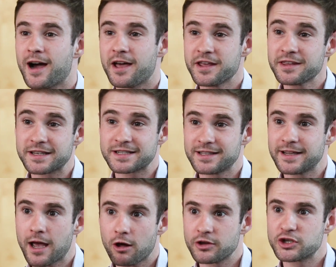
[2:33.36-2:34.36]
I think that Sling
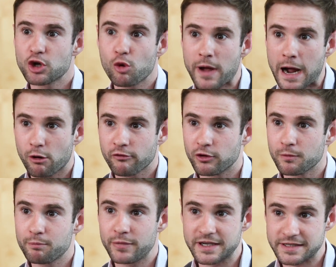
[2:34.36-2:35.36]
Health is so powerful
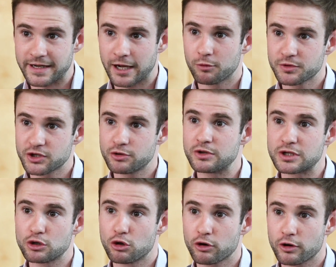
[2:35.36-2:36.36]
because it helps
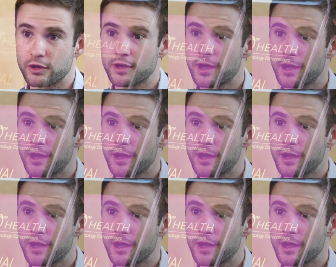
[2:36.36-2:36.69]
students learn